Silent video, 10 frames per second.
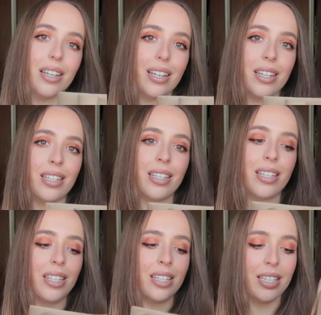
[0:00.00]

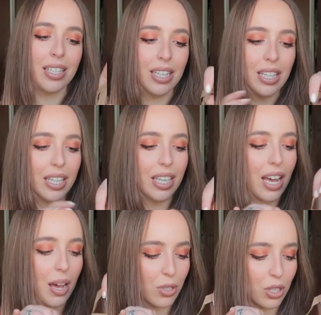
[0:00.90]
and
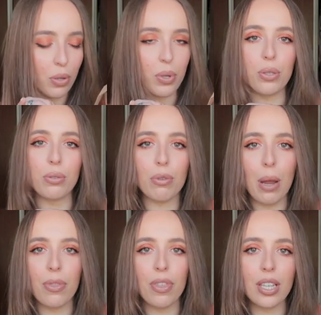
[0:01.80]
yeah, I'm just going to
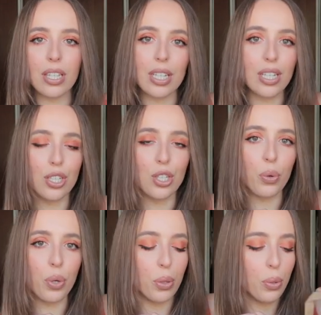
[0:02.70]
grab things and
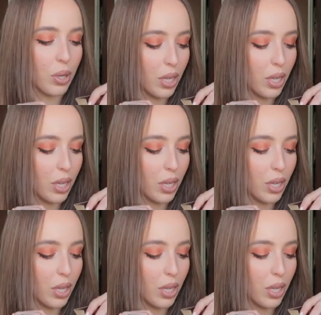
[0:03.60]
show you.